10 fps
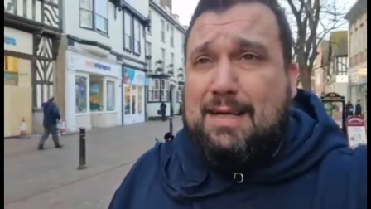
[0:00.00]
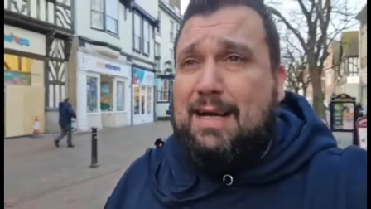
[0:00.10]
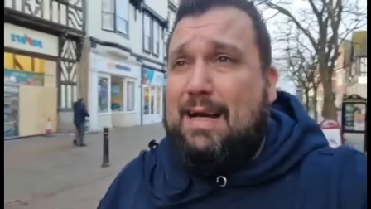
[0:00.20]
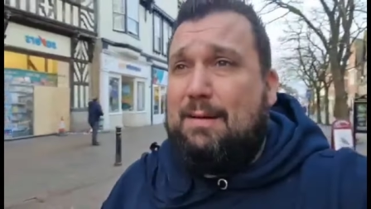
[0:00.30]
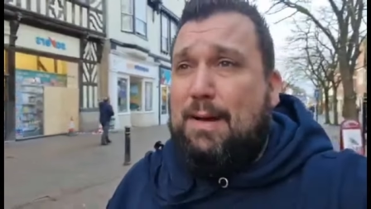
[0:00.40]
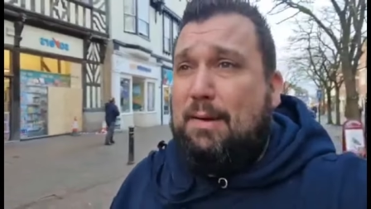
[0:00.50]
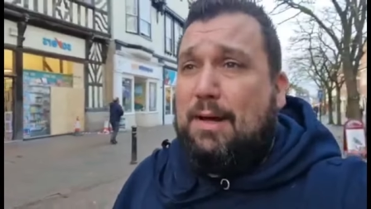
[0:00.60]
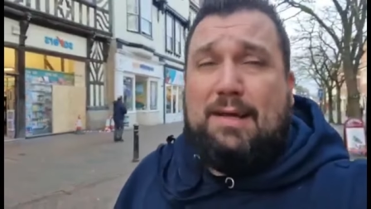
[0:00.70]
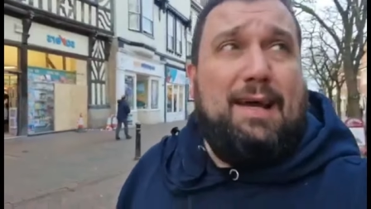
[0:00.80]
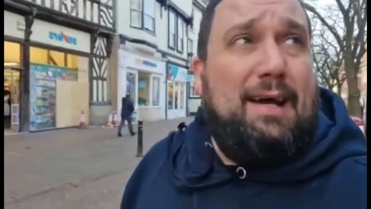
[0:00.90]
Uh, but
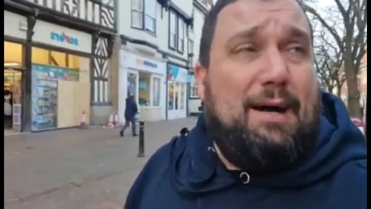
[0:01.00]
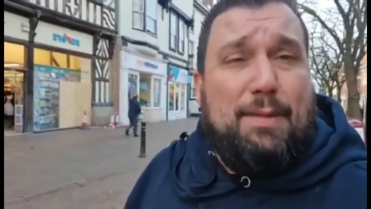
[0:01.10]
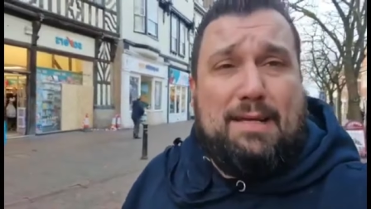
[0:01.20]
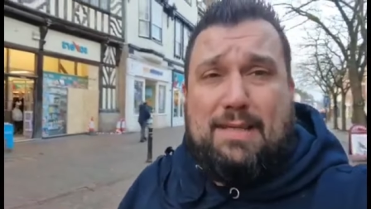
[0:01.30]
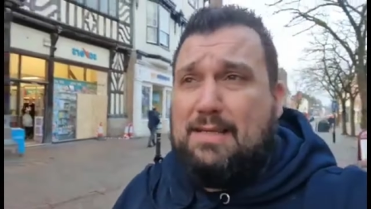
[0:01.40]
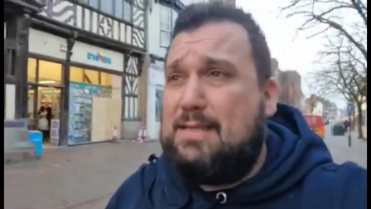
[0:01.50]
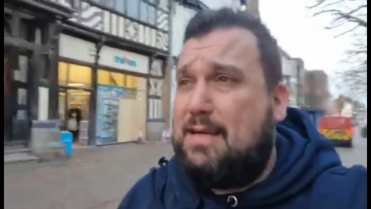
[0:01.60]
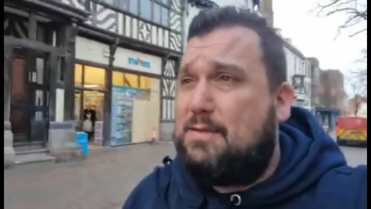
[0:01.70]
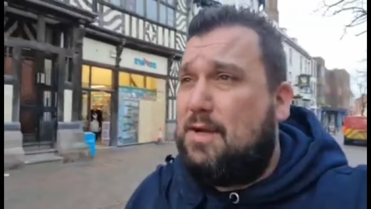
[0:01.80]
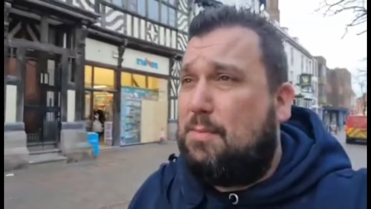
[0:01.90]
anyway, yeah, up next then,
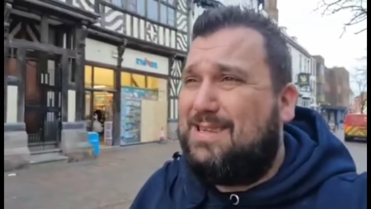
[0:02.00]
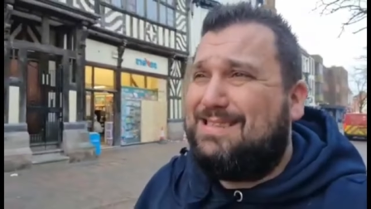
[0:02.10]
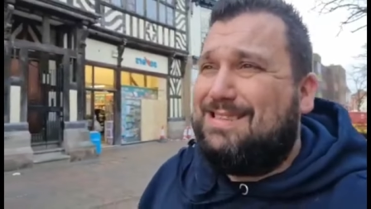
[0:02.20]
so stop.